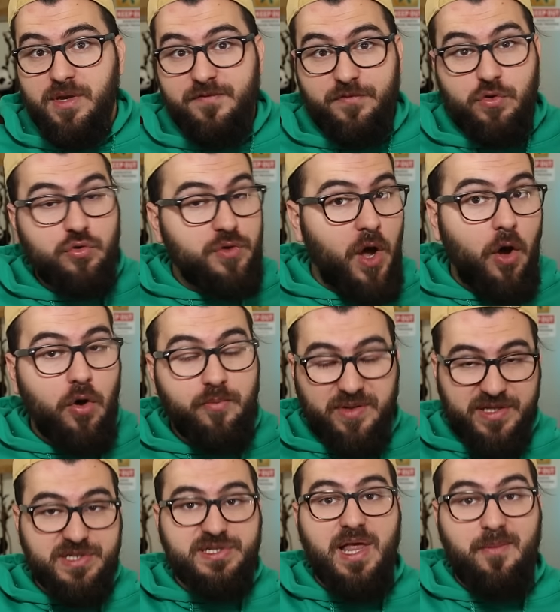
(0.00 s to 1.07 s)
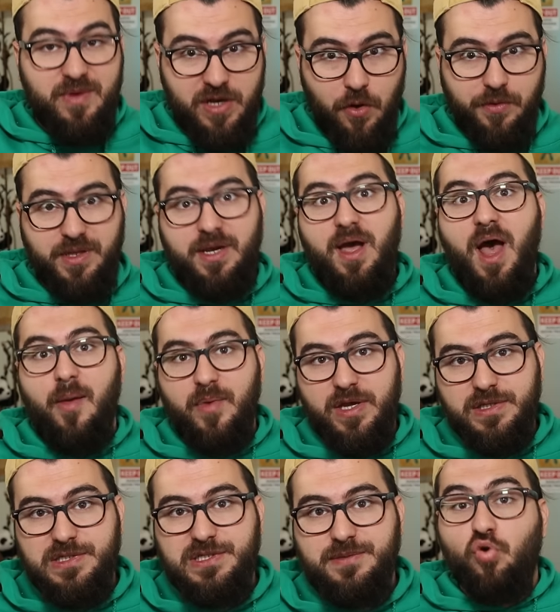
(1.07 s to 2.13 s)
If you know, please let me know in the
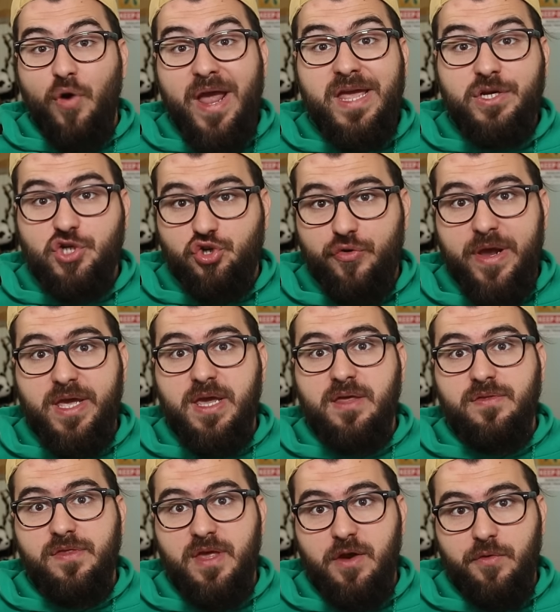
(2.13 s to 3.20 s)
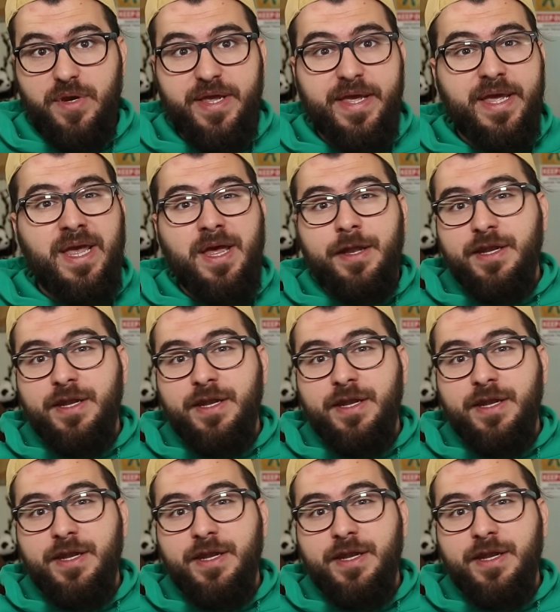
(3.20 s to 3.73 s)
comments. Brain shrinking theory.